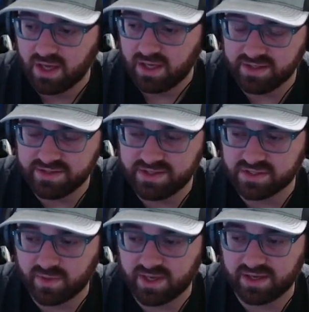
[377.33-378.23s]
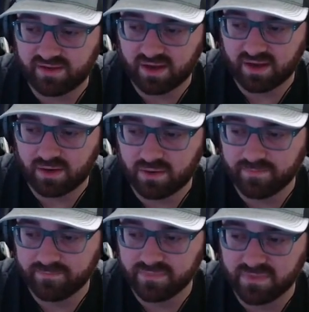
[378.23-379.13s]
easiest way to tell
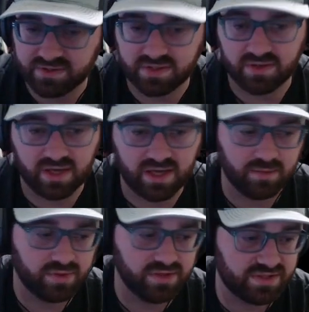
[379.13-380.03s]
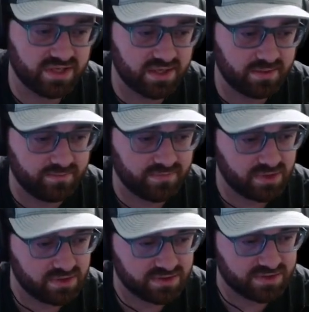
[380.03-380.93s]
is go to Edit Preset.
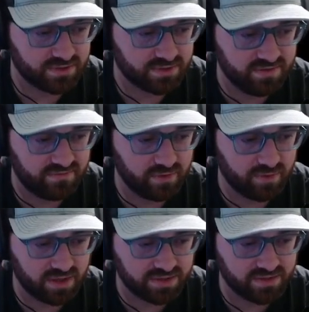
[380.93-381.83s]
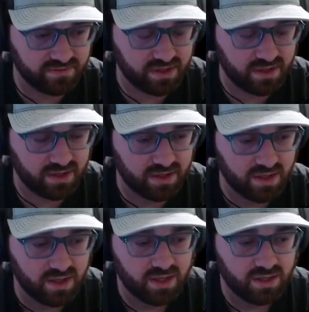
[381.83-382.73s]
There's this little info box over here.
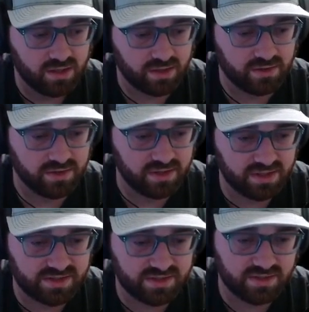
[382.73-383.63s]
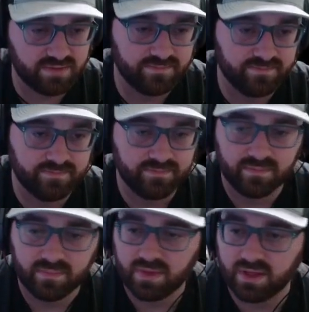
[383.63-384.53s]
Click on this
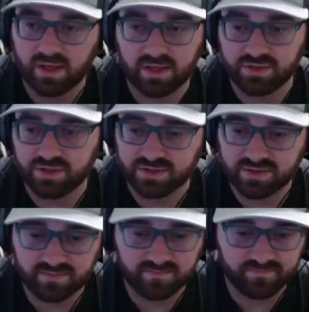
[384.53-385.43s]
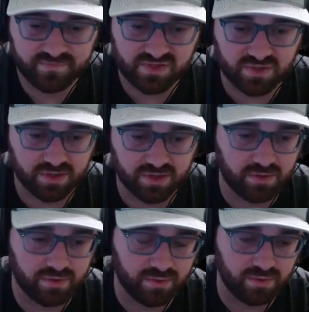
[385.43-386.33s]
and just start going
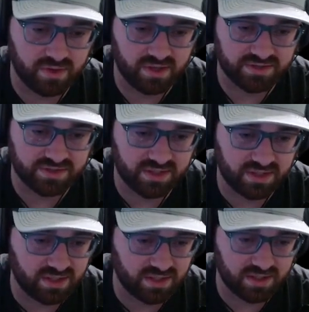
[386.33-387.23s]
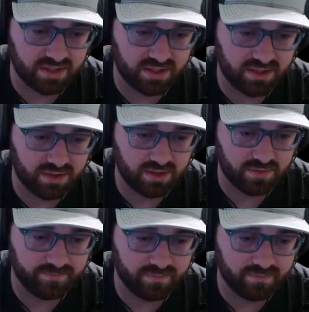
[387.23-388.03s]
through things like your